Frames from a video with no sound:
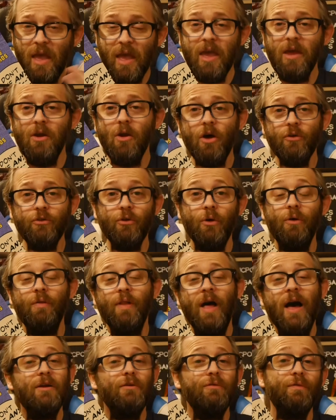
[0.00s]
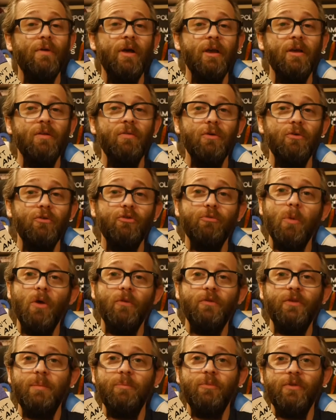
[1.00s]
and also a lot of like little
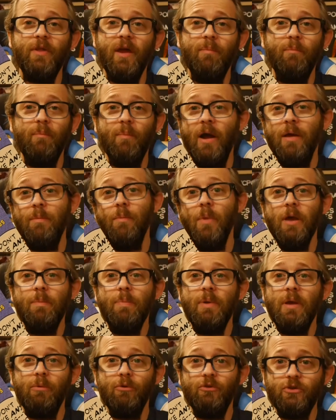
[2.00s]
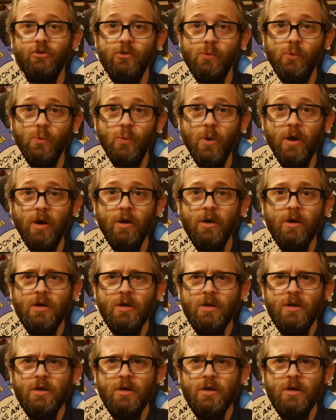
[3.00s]
small tips that might be able to